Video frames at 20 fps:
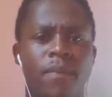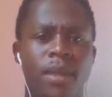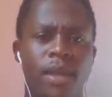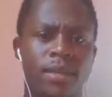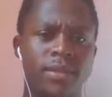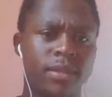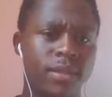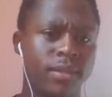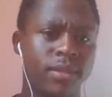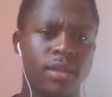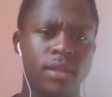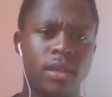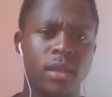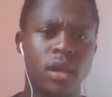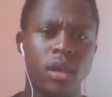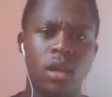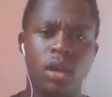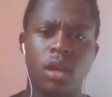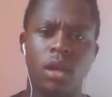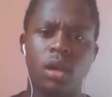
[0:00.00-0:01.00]
Is it?
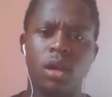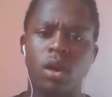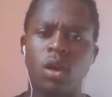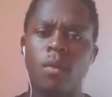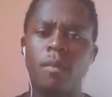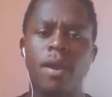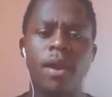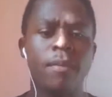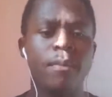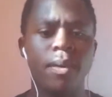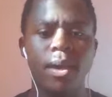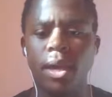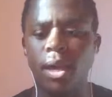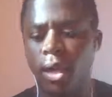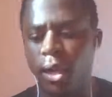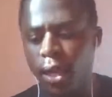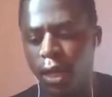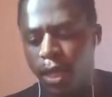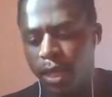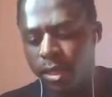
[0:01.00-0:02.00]
Or maybe
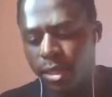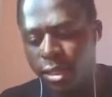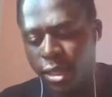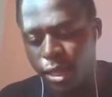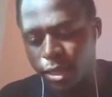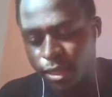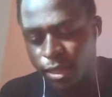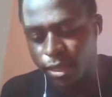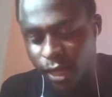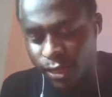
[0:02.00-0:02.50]
it's just